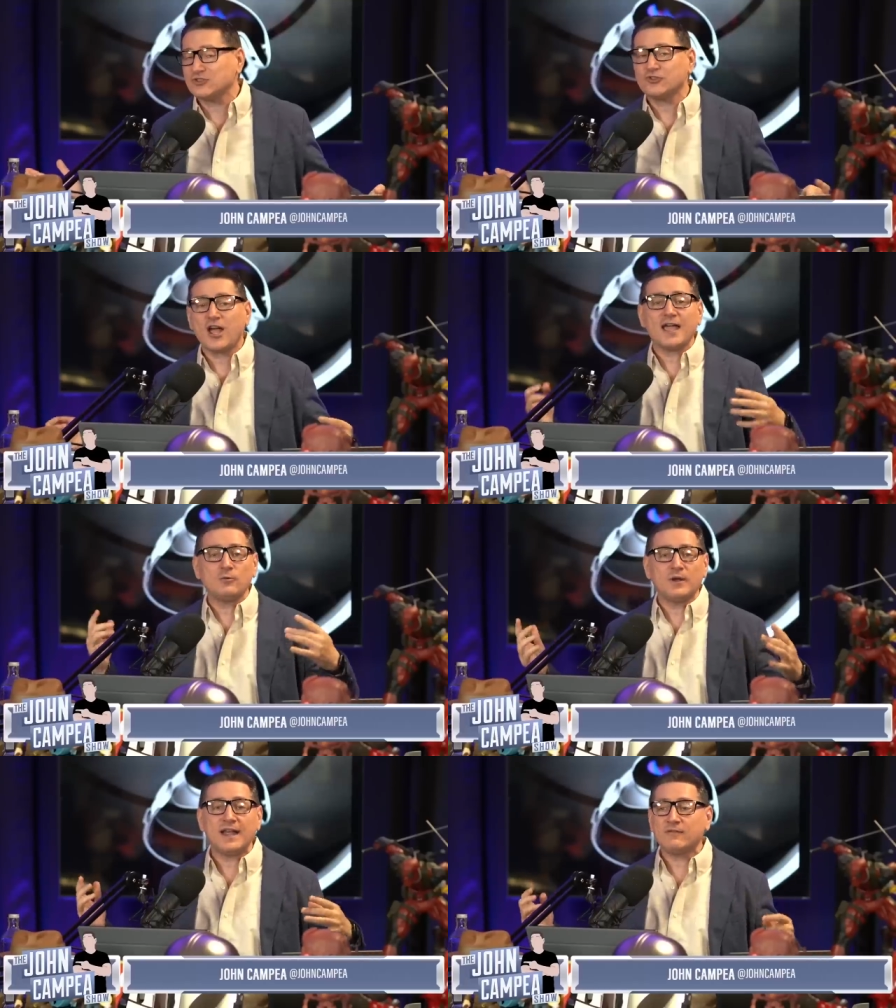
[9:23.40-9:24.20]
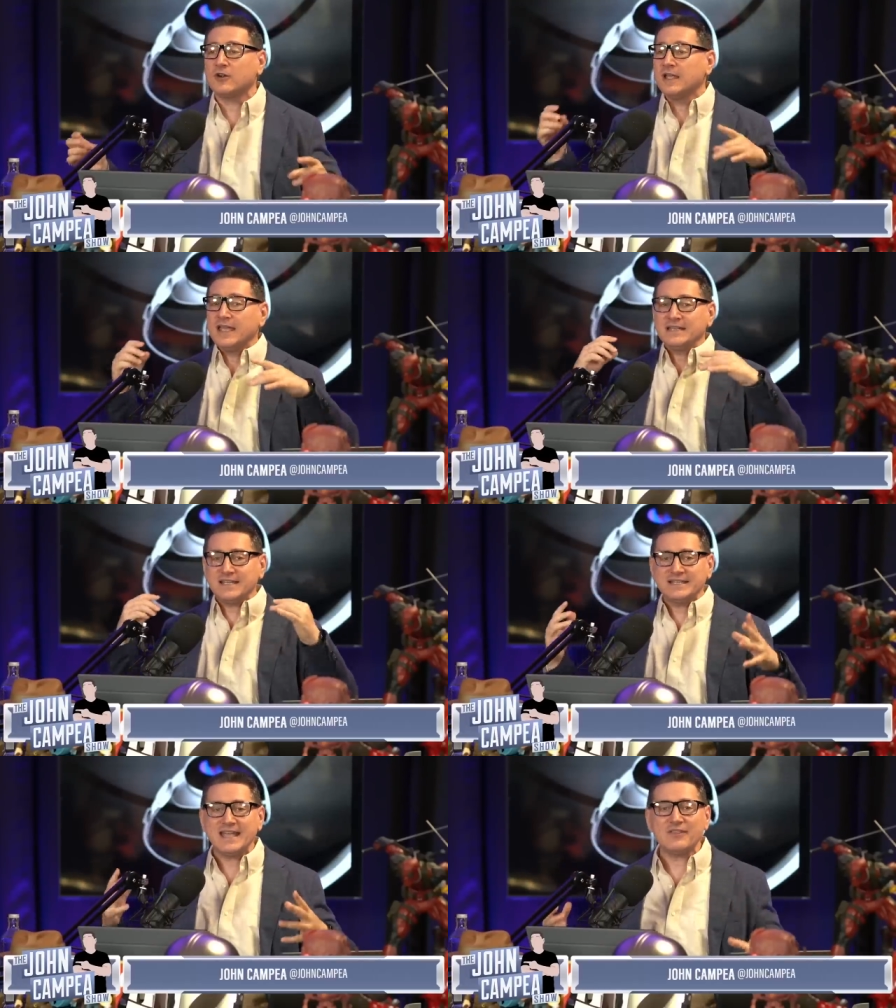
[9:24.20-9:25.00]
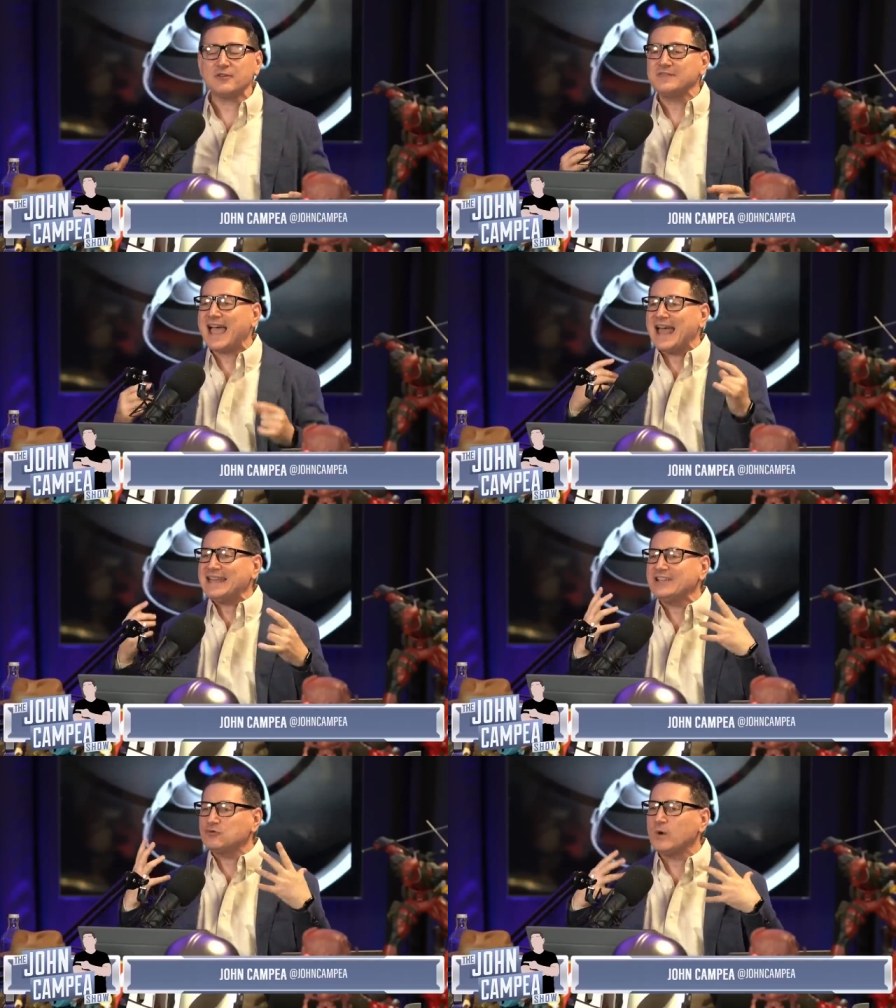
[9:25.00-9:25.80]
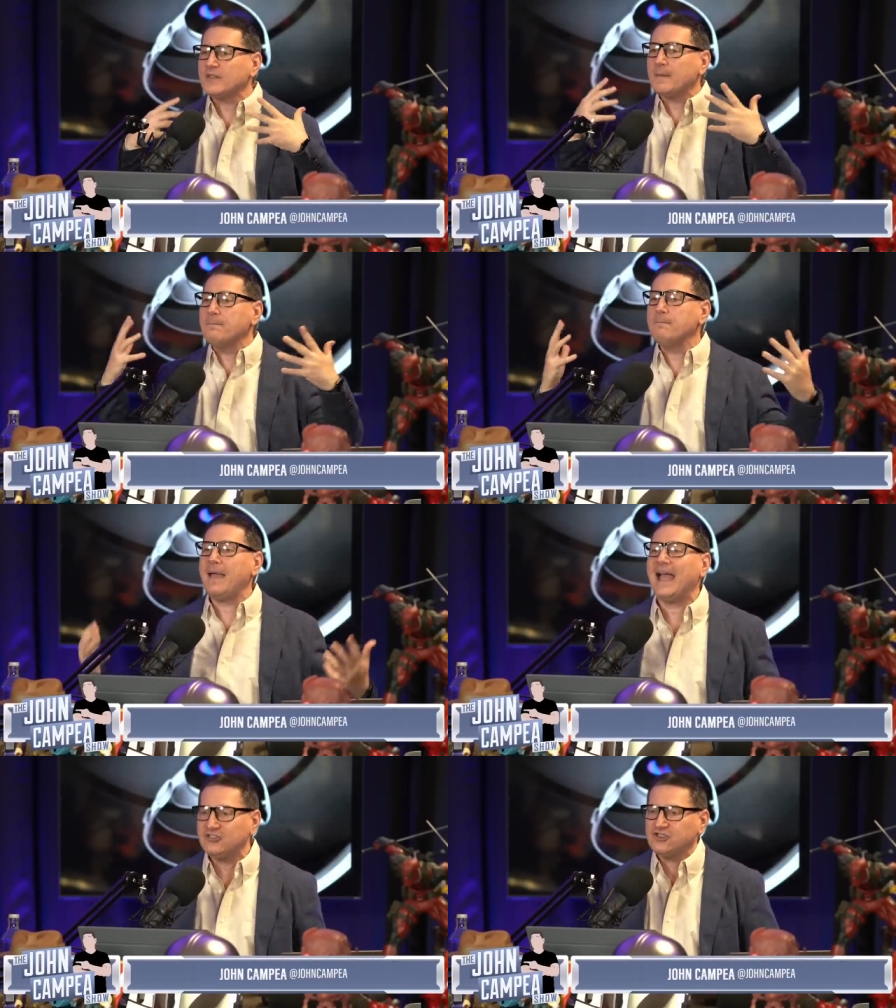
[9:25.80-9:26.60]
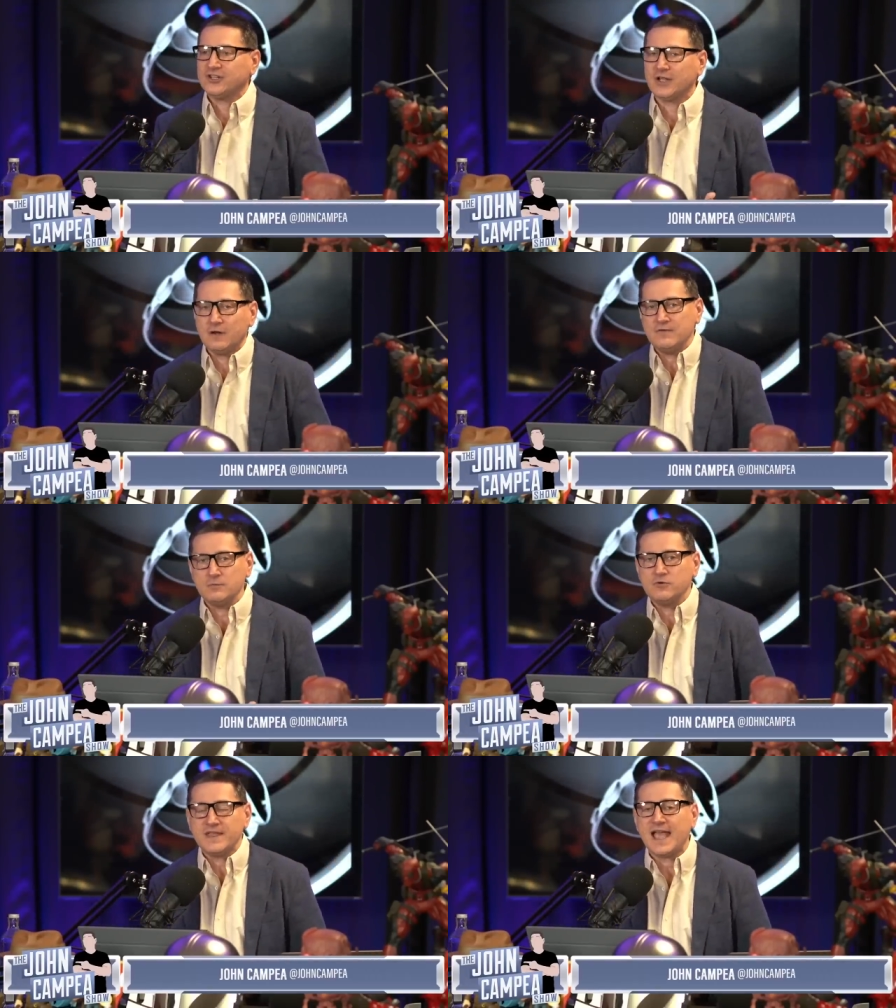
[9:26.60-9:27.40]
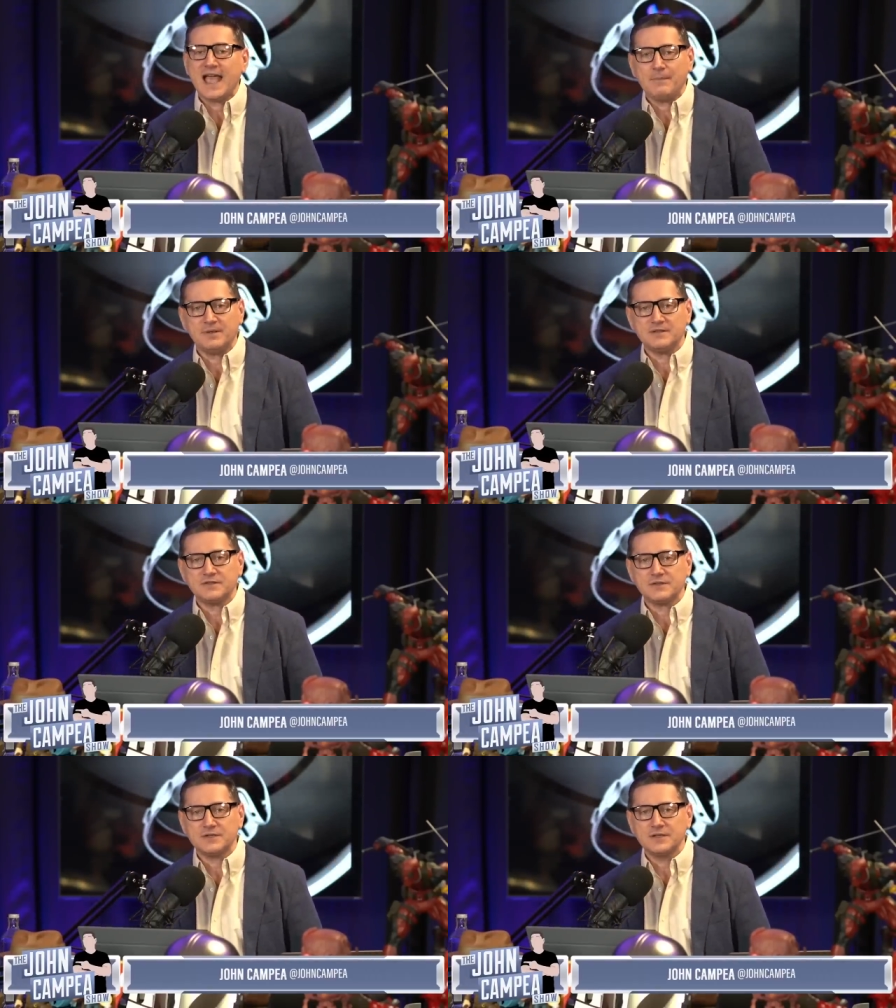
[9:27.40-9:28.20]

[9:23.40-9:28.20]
cry and whatever together. That is where the magic of the movie happens.